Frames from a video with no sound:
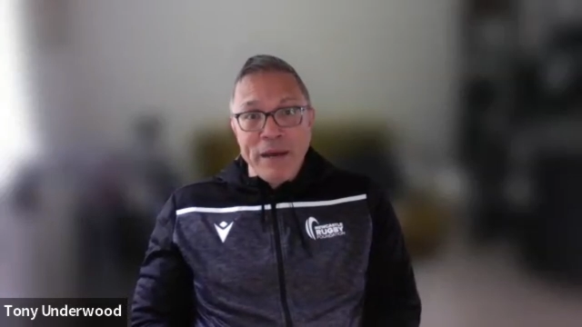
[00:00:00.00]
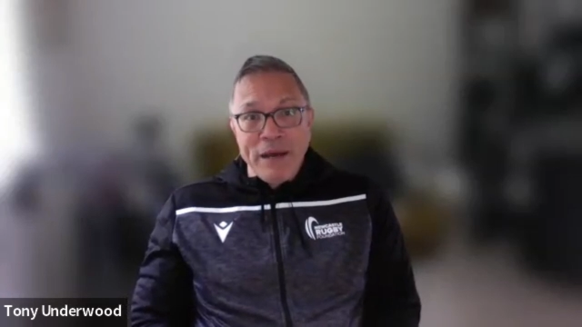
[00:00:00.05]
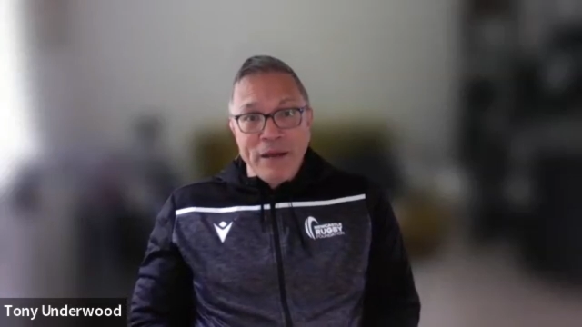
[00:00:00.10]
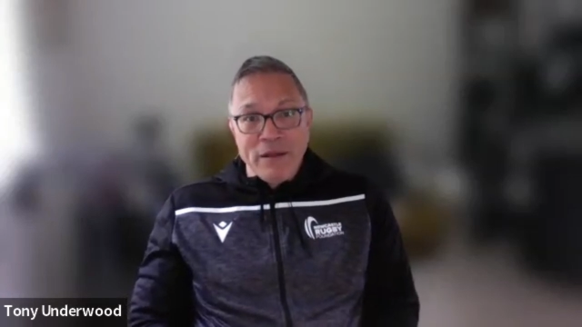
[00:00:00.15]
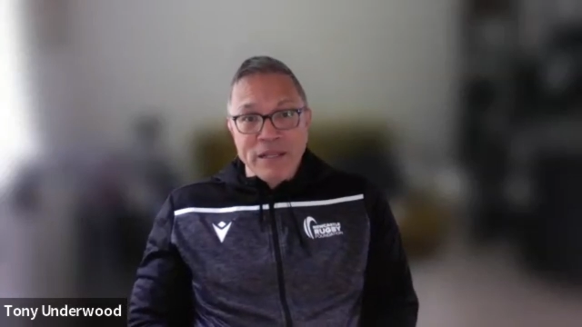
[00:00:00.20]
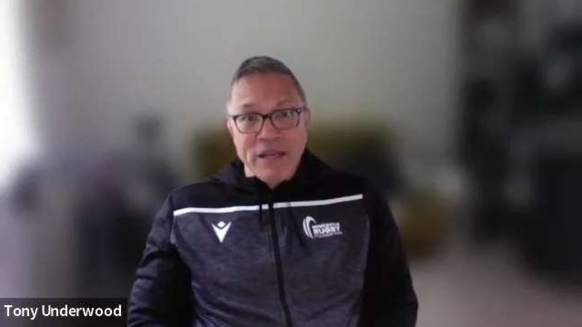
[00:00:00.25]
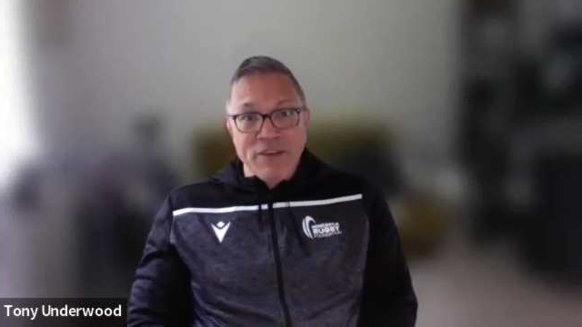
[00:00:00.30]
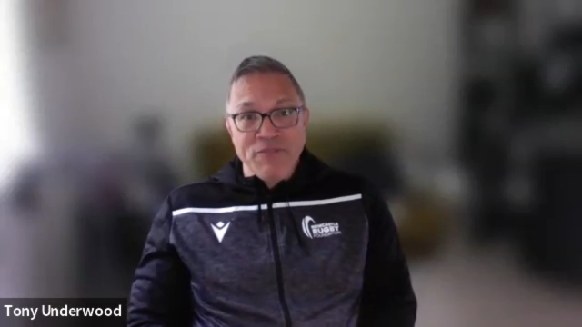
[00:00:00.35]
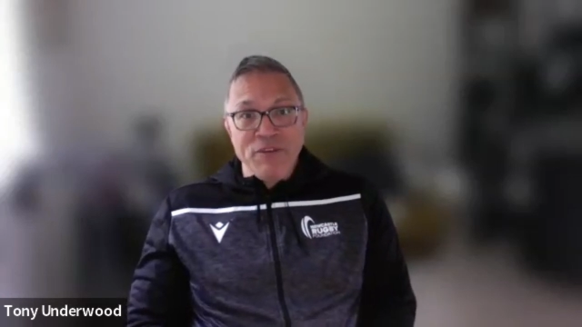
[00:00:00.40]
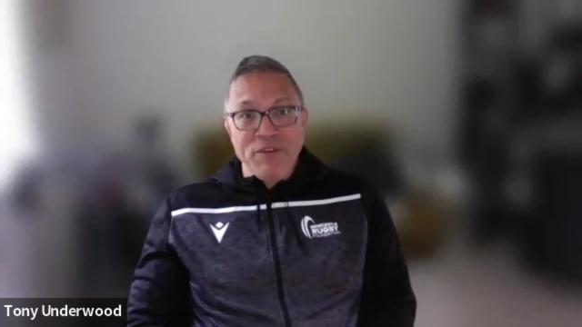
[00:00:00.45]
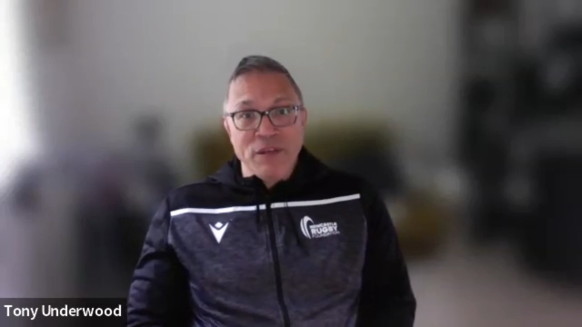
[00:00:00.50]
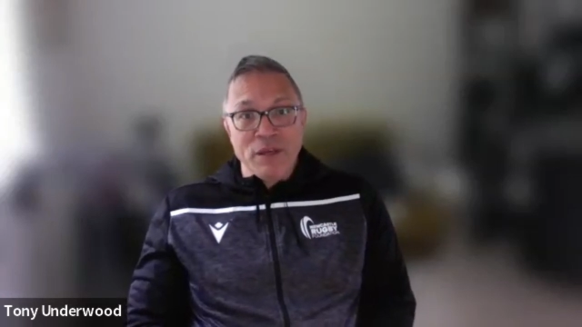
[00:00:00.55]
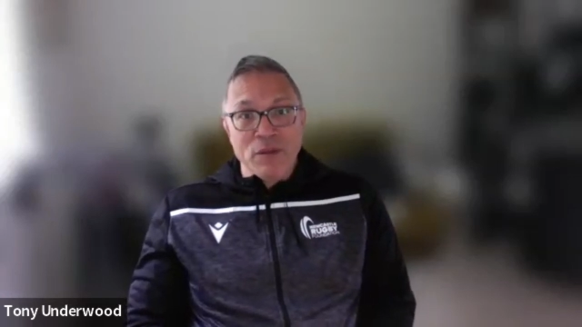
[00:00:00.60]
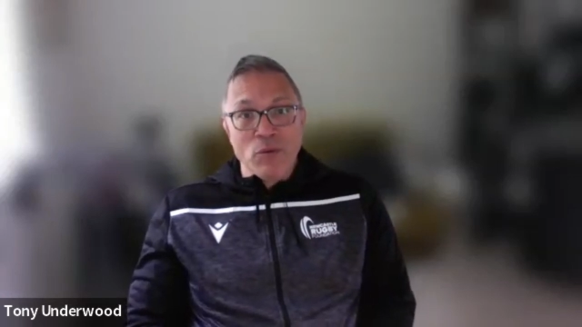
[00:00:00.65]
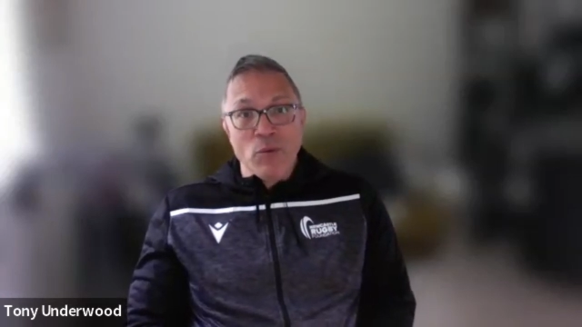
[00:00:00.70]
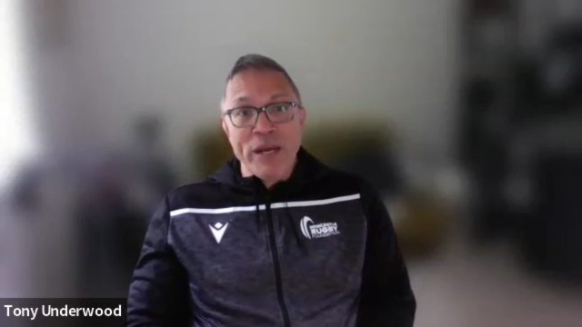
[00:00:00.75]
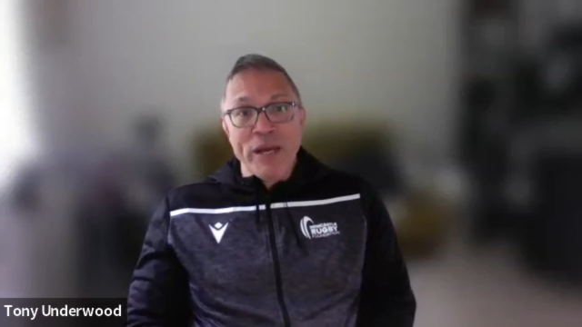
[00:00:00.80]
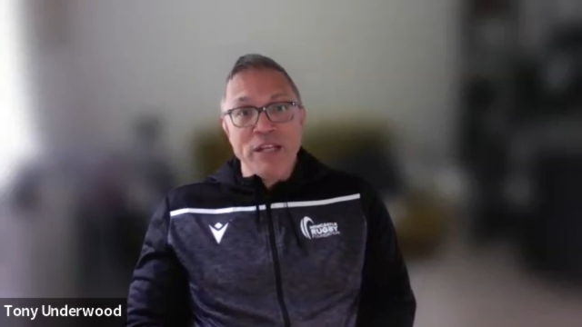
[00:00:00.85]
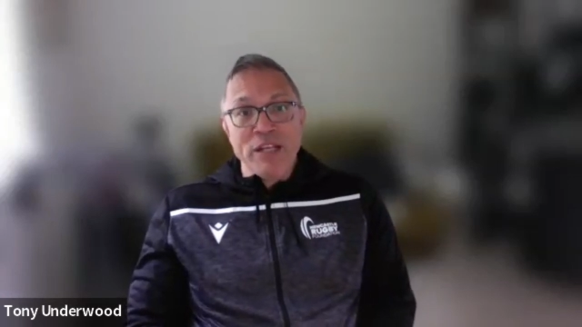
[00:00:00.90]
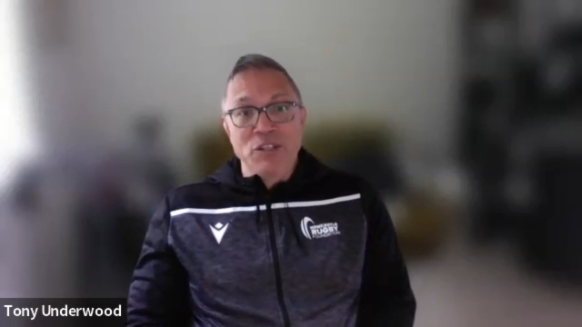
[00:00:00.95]
battled everything.
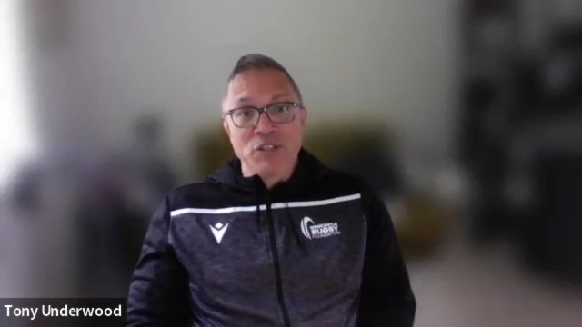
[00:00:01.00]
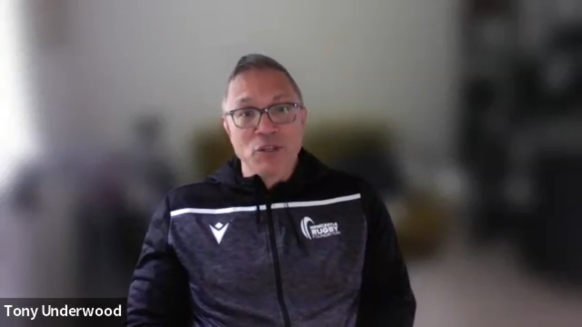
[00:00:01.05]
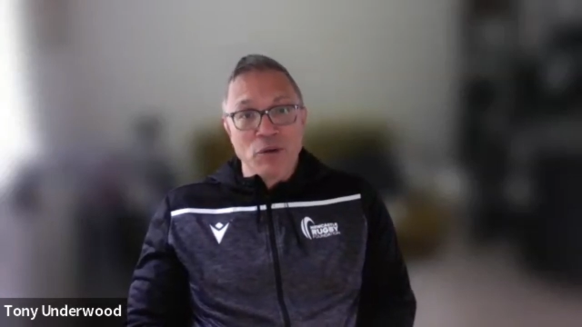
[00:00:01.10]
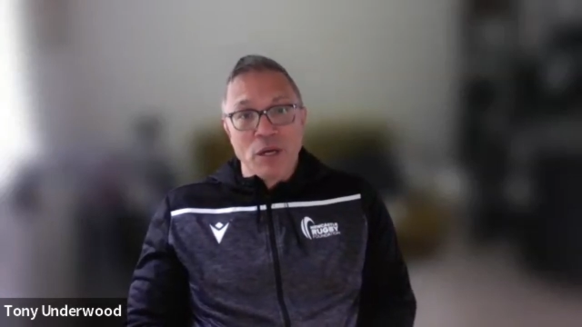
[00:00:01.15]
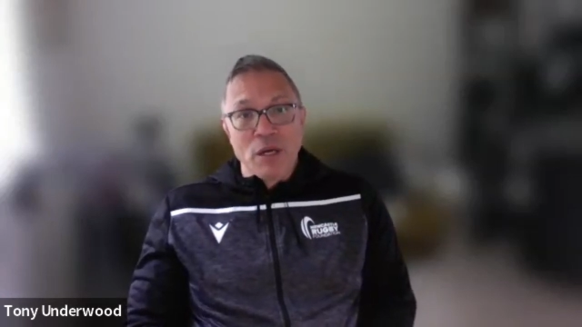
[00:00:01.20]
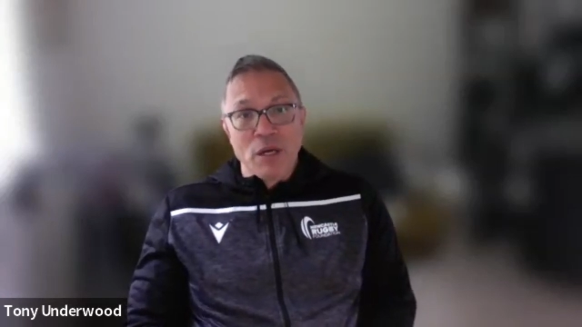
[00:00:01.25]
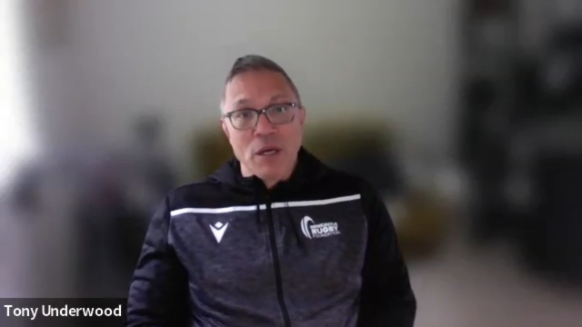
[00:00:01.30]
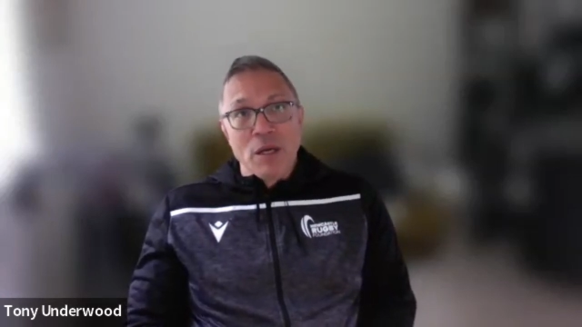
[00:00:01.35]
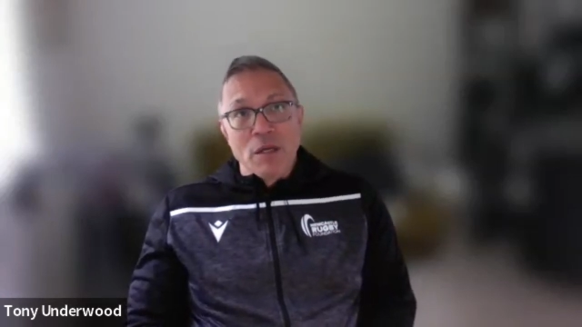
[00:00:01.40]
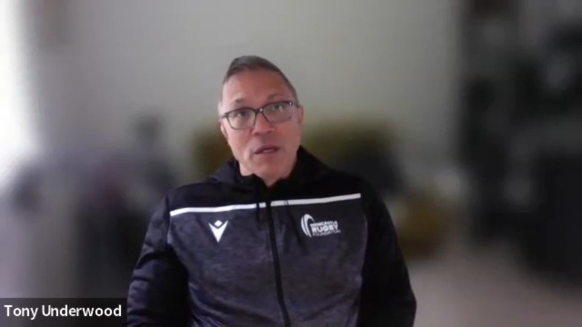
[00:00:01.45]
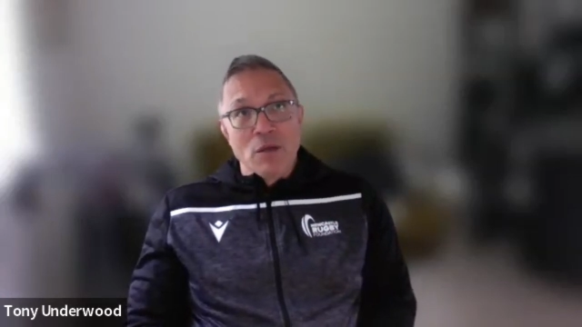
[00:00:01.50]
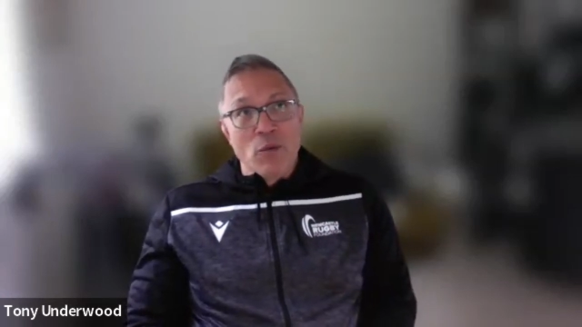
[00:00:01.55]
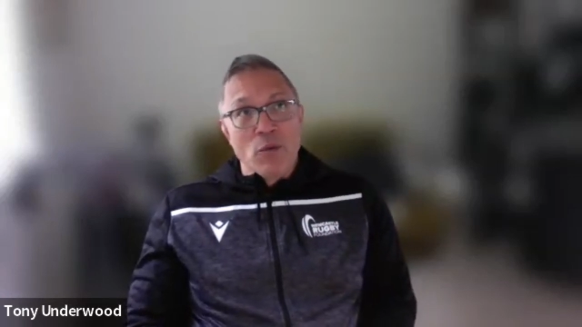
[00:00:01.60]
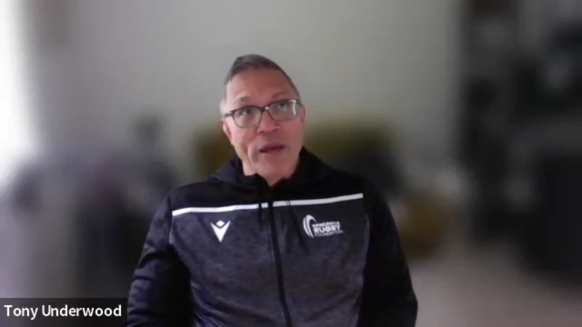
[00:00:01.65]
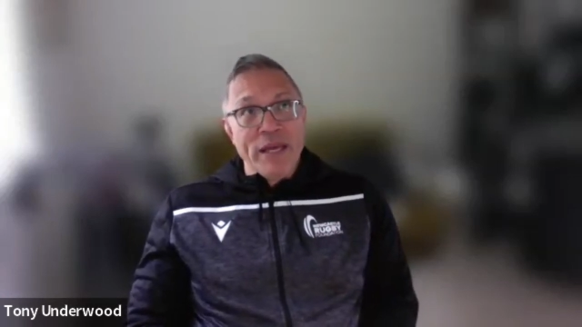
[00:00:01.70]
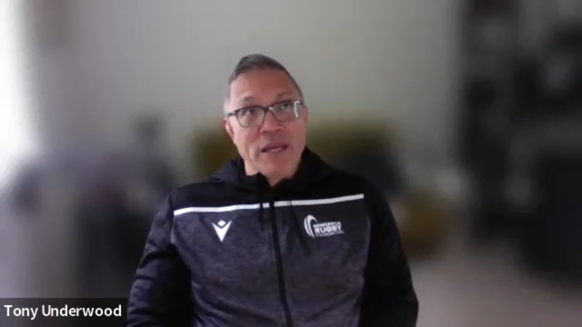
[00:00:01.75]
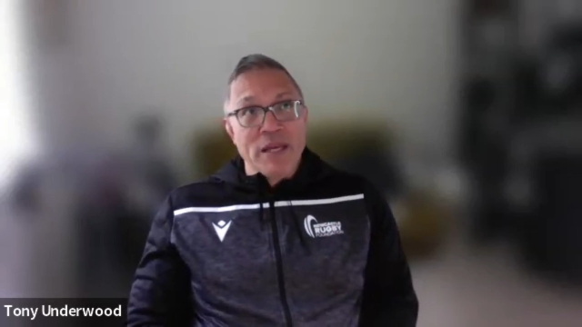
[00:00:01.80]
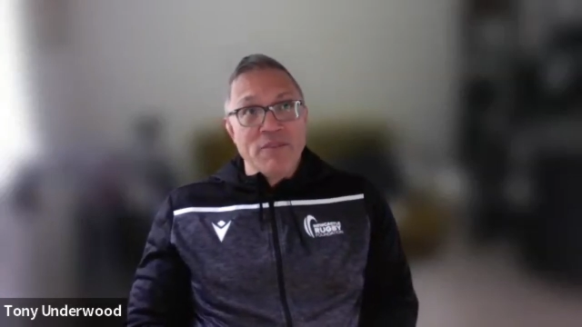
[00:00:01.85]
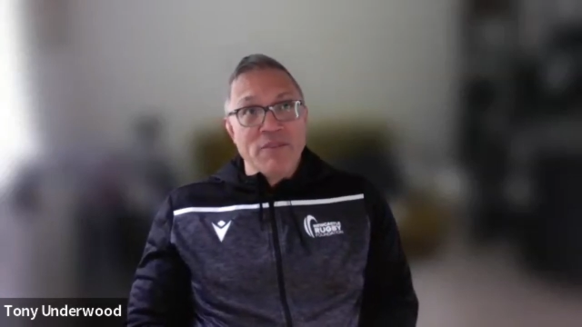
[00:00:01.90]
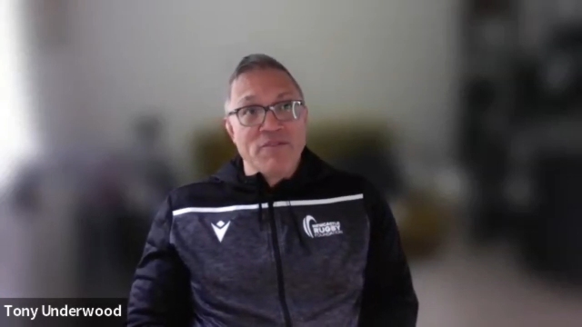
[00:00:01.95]
The
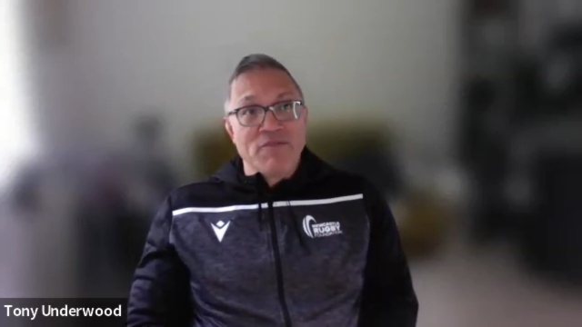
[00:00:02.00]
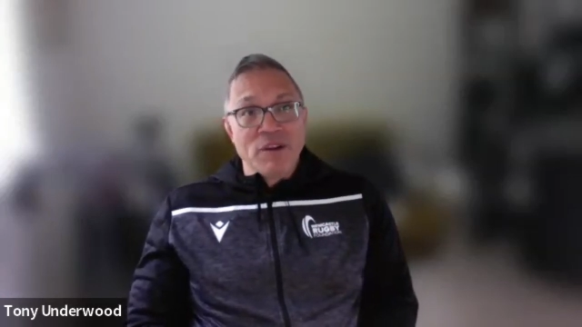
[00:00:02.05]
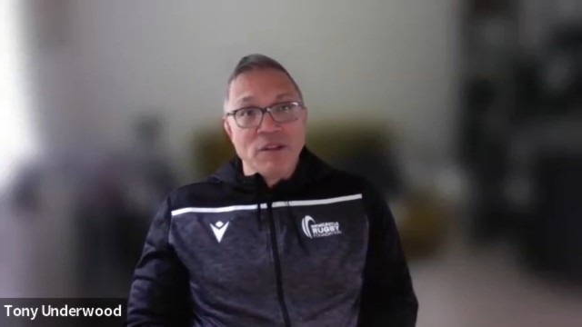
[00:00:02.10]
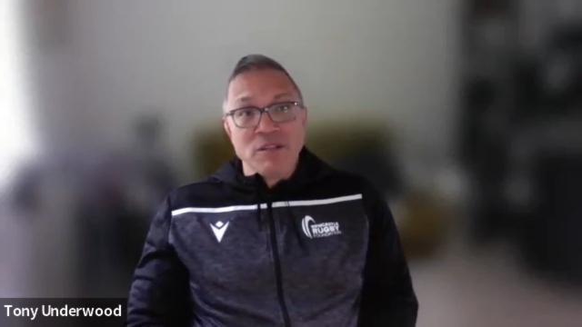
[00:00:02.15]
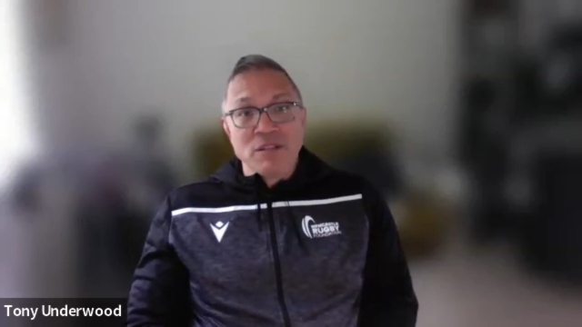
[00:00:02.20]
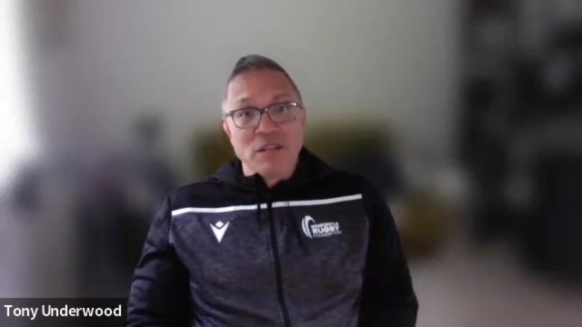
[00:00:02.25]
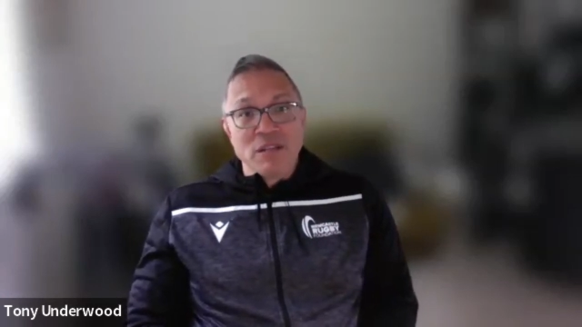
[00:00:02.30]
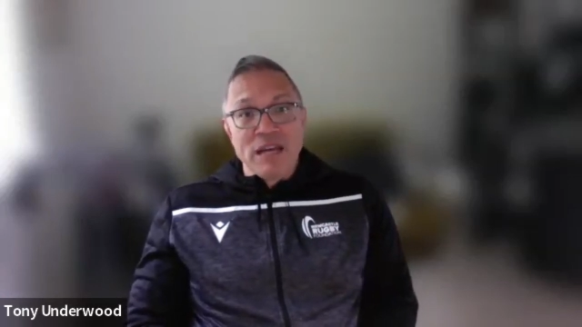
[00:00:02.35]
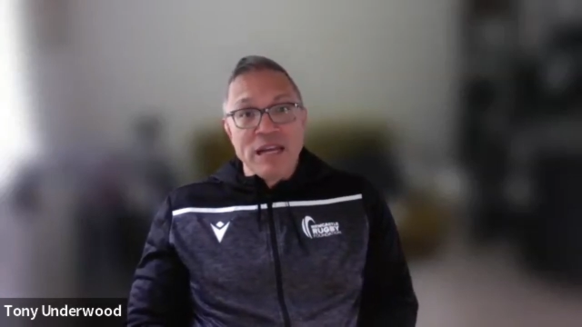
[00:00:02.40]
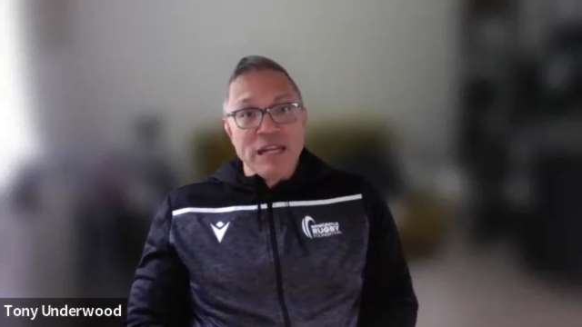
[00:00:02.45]
way he confronted